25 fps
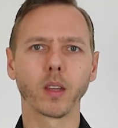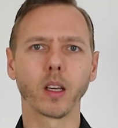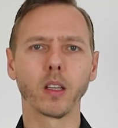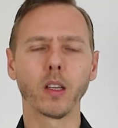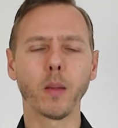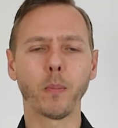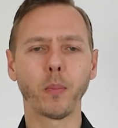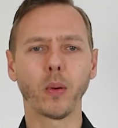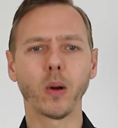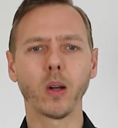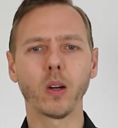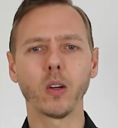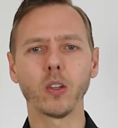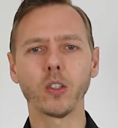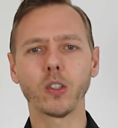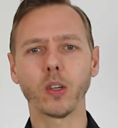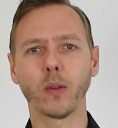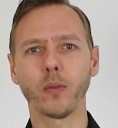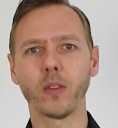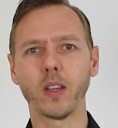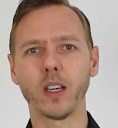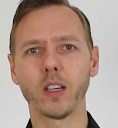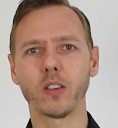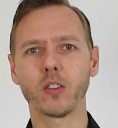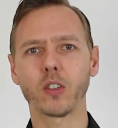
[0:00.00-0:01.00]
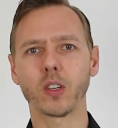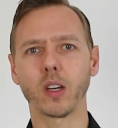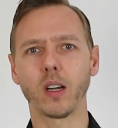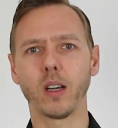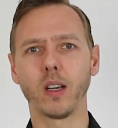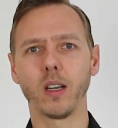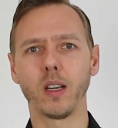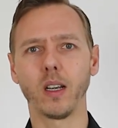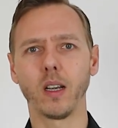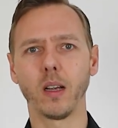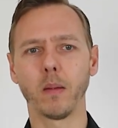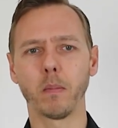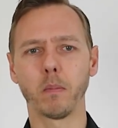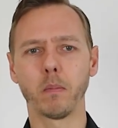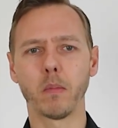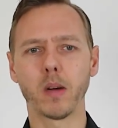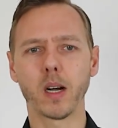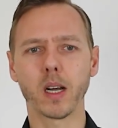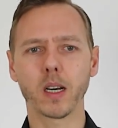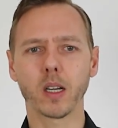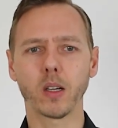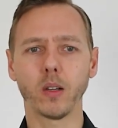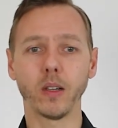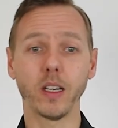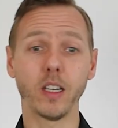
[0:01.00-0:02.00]
the pros of this
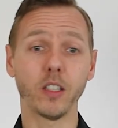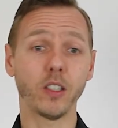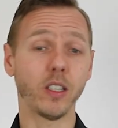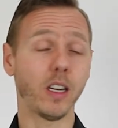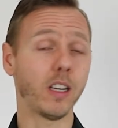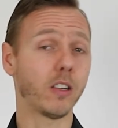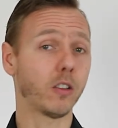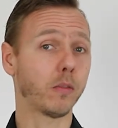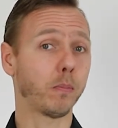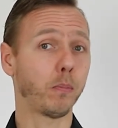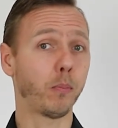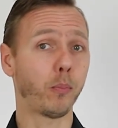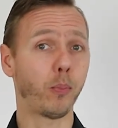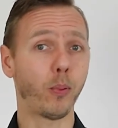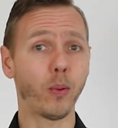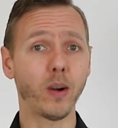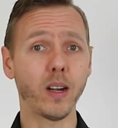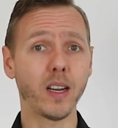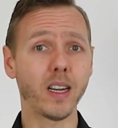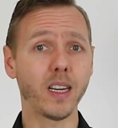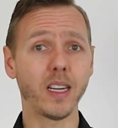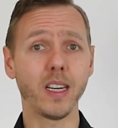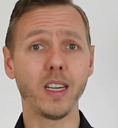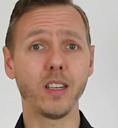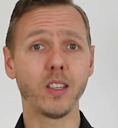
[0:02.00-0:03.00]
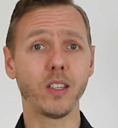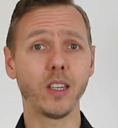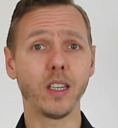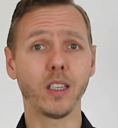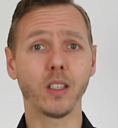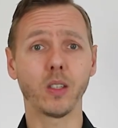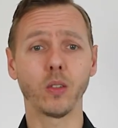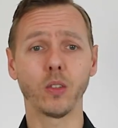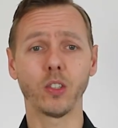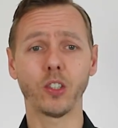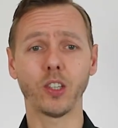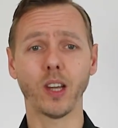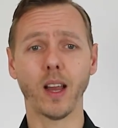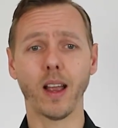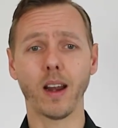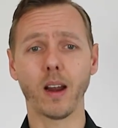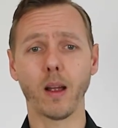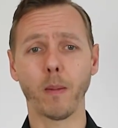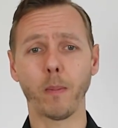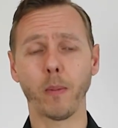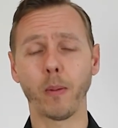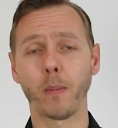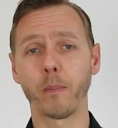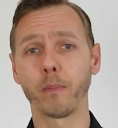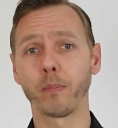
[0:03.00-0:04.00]
model is it's pretty easy to set
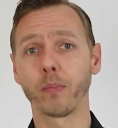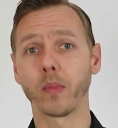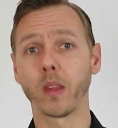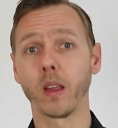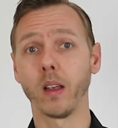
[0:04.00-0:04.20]
up.